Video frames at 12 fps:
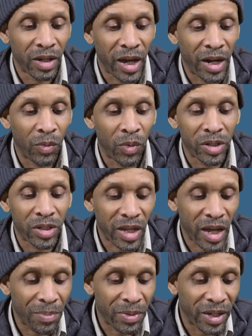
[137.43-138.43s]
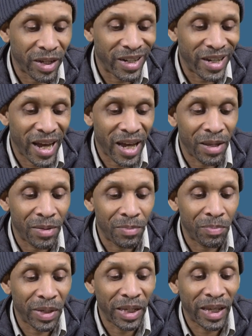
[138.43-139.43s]
And I want to happen at
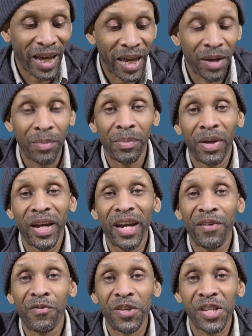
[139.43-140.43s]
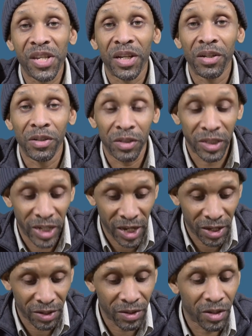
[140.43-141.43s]
9 PM every single
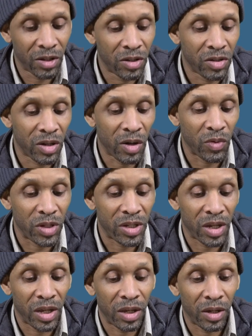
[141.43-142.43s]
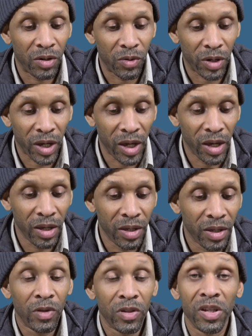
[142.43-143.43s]
day. So I would say, okay.
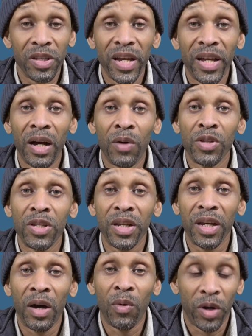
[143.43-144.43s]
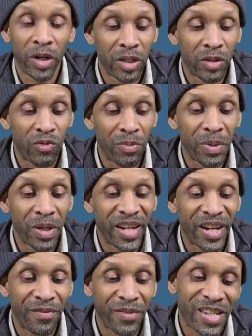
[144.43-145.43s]
So then I would say I wanted to
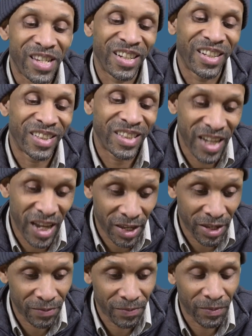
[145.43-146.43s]
repeat every single day.